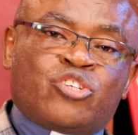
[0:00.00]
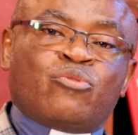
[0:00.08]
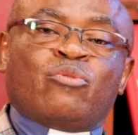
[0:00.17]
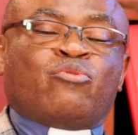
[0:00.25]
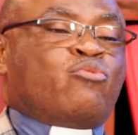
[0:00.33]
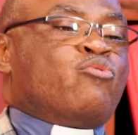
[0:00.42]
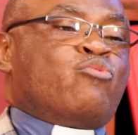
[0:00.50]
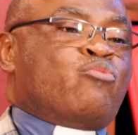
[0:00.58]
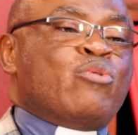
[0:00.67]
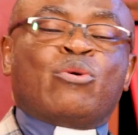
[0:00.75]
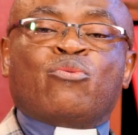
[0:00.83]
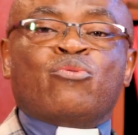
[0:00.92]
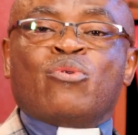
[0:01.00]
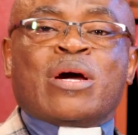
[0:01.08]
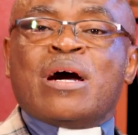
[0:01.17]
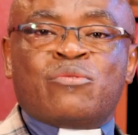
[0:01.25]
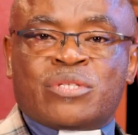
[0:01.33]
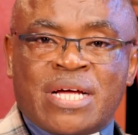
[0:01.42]
We could
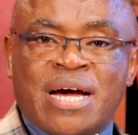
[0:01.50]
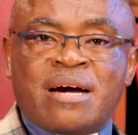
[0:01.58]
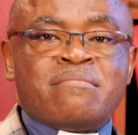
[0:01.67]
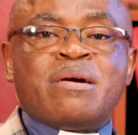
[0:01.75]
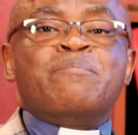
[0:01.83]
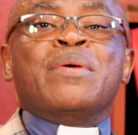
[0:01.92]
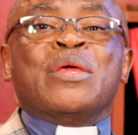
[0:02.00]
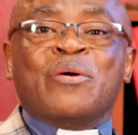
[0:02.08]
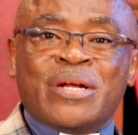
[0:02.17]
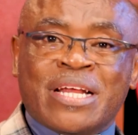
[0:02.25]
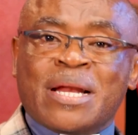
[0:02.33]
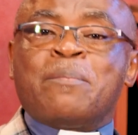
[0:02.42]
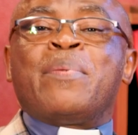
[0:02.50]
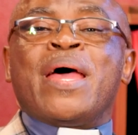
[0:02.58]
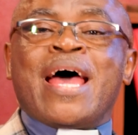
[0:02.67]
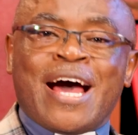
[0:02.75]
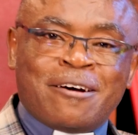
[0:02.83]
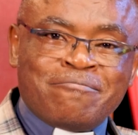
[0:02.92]
count her beyond
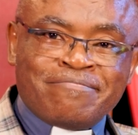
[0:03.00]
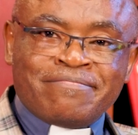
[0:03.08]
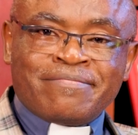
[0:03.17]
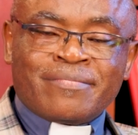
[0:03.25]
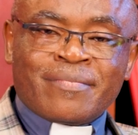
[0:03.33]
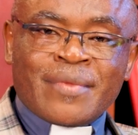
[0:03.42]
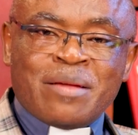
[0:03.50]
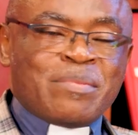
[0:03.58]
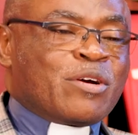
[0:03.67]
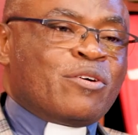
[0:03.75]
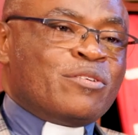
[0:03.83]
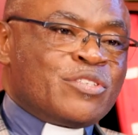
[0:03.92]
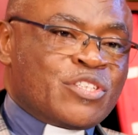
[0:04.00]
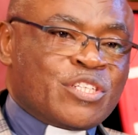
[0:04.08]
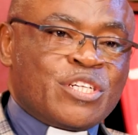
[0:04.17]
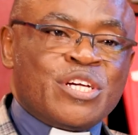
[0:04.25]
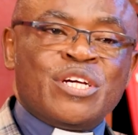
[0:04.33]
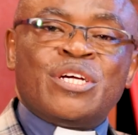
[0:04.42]
repair.
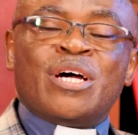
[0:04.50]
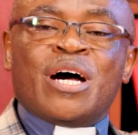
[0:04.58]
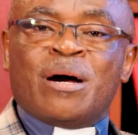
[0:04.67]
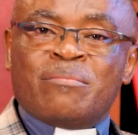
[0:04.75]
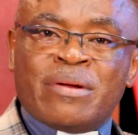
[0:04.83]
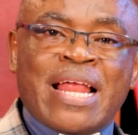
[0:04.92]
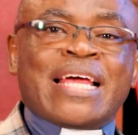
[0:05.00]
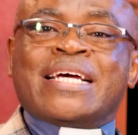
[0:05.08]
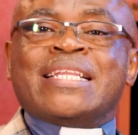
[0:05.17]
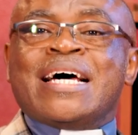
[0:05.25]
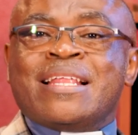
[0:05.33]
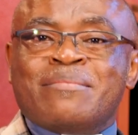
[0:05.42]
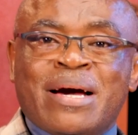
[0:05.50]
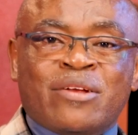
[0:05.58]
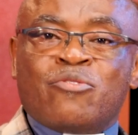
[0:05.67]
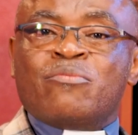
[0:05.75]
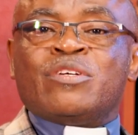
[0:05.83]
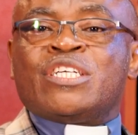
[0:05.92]
Because like the other man
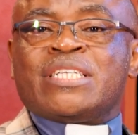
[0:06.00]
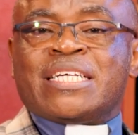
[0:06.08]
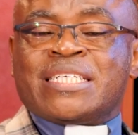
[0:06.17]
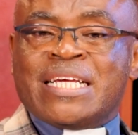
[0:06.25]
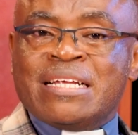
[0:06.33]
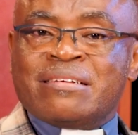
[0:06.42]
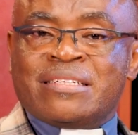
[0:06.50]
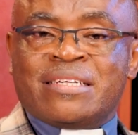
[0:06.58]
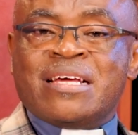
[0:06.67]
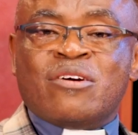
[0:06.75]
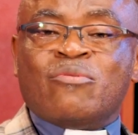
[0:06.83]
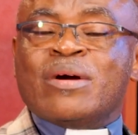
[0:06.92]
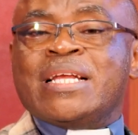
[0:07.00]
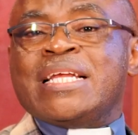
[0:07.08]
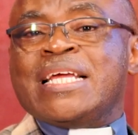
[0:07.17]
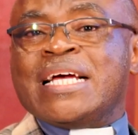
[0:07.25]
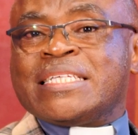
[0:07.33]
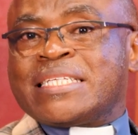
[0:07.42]
whom Jesus healed, when
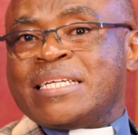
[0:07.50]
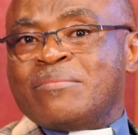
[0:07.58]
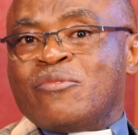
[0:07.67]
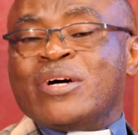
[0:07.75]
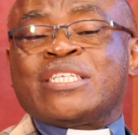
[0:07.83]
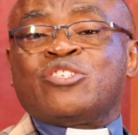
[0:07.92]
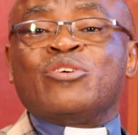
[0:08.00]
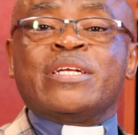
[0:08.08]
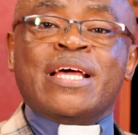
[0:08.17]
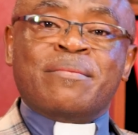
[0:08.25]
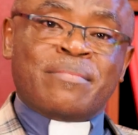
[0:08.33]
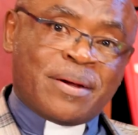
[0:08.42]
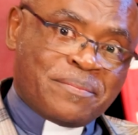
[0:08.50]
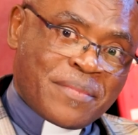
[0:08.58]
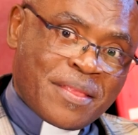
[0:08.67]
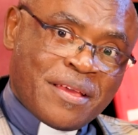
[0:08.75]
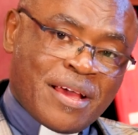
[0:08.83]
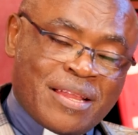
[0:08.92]
he asked him, what is your name?
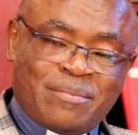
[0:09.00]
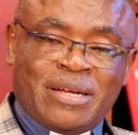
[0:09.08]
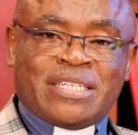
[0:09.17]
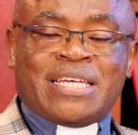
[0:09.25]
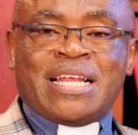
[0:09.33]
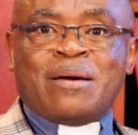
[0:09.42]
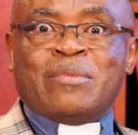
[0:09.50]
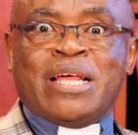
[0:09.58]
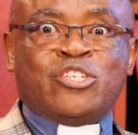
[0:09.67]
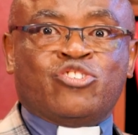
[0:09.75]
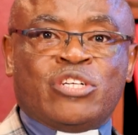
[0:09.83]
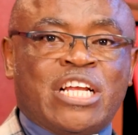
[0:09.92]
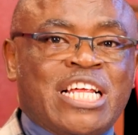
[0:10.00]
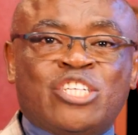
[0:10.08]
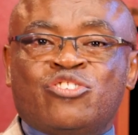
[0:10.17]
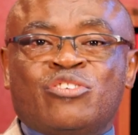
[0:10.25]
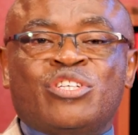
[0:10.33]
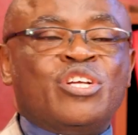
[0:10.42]
And the man said, I'm Legion.
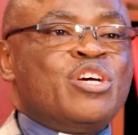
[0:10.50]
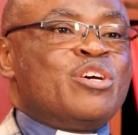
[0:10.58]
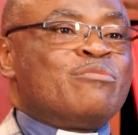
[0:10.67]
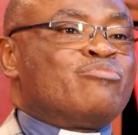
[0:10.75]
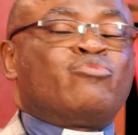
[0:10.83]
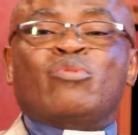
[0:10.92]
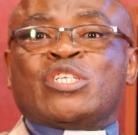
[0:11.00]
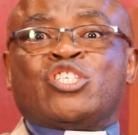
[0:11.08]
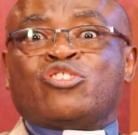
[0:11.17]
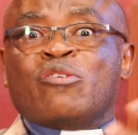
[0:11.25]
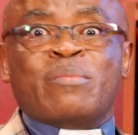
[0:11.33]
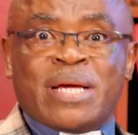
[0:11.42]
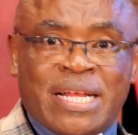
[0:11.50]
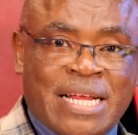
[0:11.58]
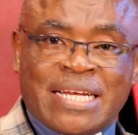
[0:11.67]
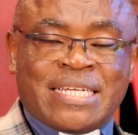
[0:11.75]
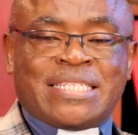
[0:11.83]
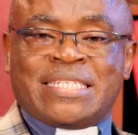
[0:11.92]
Legion, there are so many.
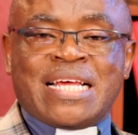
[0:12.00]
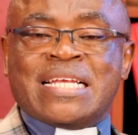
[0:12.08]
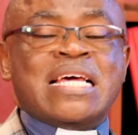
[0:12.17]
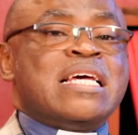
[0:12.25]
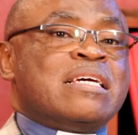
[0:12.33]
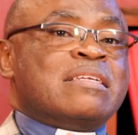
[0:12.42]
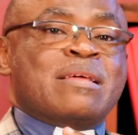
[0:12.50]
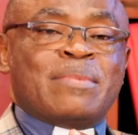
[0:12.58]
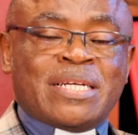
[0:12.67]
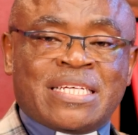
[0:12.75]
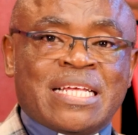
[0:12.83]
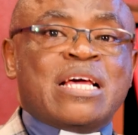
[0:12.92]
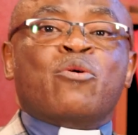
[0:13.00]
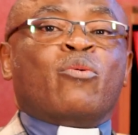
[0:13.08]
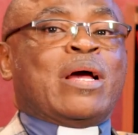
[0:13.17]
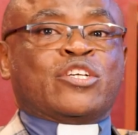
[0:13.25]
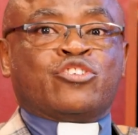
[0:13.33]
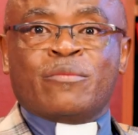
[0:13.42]
And he said, the man said,
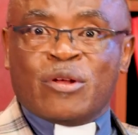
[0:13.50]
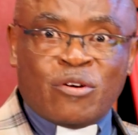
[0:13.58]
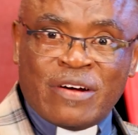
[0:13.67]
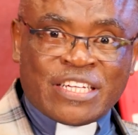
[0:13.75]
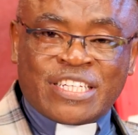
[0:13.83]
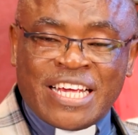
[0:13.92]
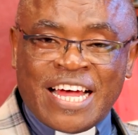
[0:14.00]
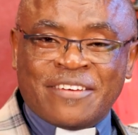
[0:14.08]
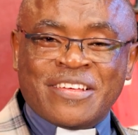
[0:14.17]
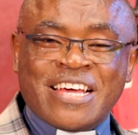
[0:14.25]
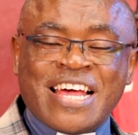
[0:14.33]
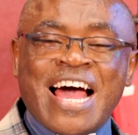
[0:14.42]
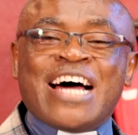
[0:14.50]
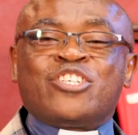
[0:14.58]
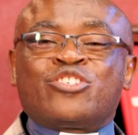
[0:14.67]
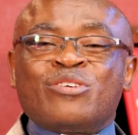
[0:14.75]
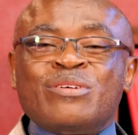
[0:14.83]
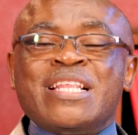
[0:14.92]
we are so many of us here. And
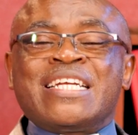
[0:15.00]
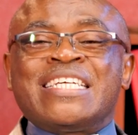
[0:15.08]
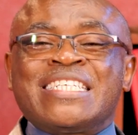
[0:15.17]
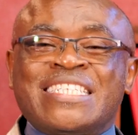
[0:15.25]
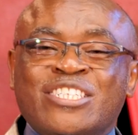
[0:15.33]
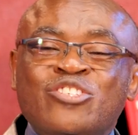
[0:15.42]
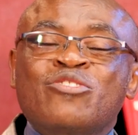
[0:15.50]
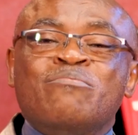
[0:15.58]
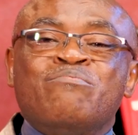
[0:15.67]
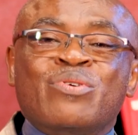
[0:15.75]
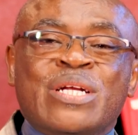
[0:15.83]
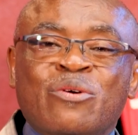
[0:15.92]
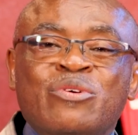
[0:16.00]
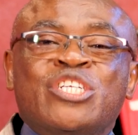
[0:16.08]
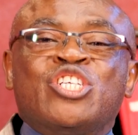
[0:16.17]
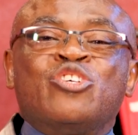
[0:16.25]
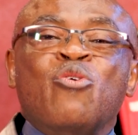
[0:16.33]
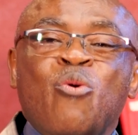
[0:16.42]
so there is nobody
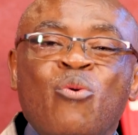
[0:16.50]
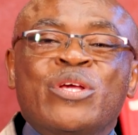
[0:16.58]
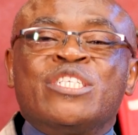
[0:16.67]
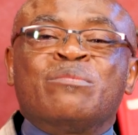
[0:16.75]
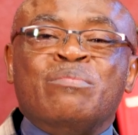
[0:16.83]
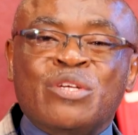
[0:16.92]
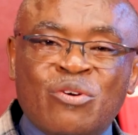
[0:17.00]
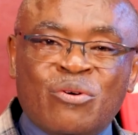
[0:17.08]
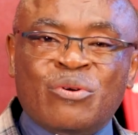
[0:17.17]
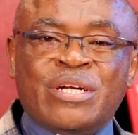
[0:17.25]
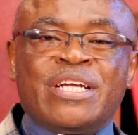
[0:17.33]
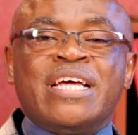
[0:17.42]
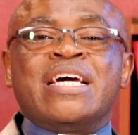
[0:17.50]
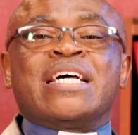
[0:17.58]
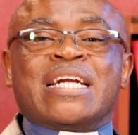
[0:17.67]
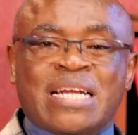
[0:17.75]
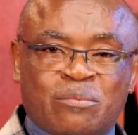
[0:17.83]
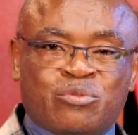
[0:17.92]
who is beyond
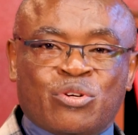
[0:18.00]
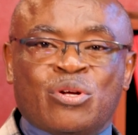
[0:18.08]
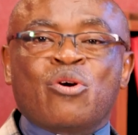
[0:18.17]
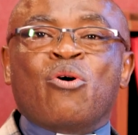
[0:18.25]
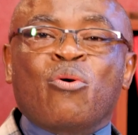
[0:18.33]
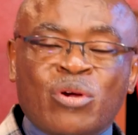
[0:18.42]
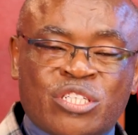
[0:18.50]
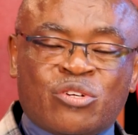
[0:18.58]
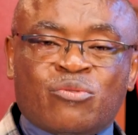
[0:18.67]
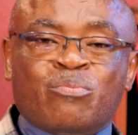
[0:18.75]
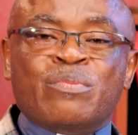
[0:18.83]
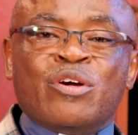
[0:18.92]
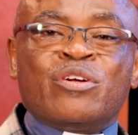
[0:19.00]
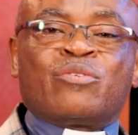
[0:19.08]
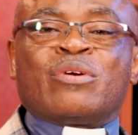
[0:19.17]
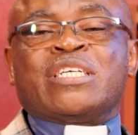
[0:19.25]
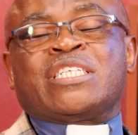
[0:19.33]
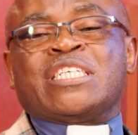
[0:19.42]
redemption, who is
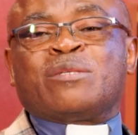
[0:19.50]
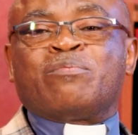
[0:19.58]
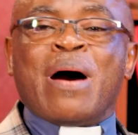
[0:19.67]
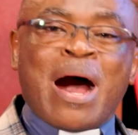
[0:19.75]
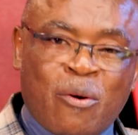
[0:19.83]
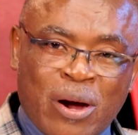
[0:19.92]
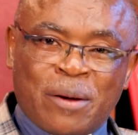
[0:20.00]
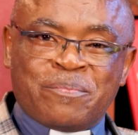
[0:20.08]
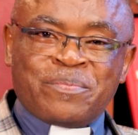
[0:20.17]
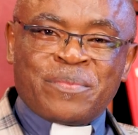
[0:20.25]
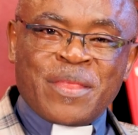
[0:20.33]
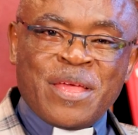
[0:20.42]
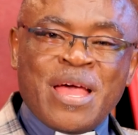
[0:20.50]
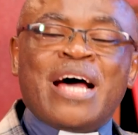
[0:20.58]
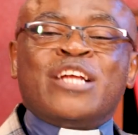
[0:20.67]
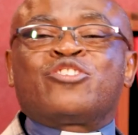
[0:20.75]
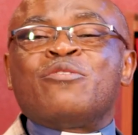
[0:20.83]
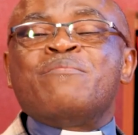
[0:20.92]
beyond Christ's power.
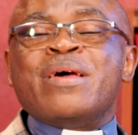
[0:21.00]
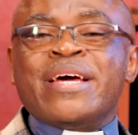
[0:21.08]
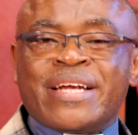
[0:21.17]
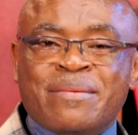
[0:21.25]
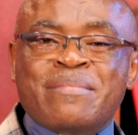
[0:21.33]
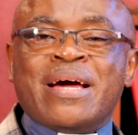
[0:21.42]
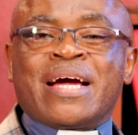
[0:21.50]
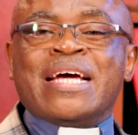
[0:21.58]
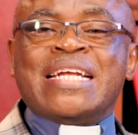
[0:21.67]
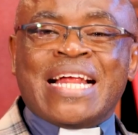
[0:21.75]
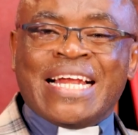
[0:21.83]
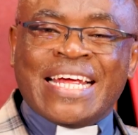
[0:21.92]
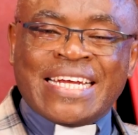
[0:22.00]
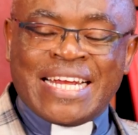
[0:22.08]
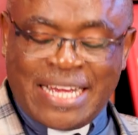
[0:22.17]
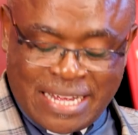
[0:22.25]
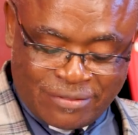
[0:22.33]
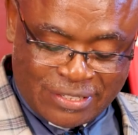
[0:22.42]
And so Mary
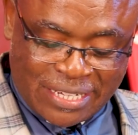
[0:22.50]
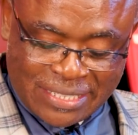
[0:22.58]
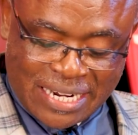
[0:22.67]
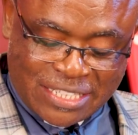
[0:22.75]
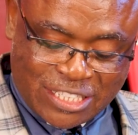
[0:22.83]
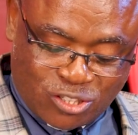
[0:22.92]
Magdalene gives us that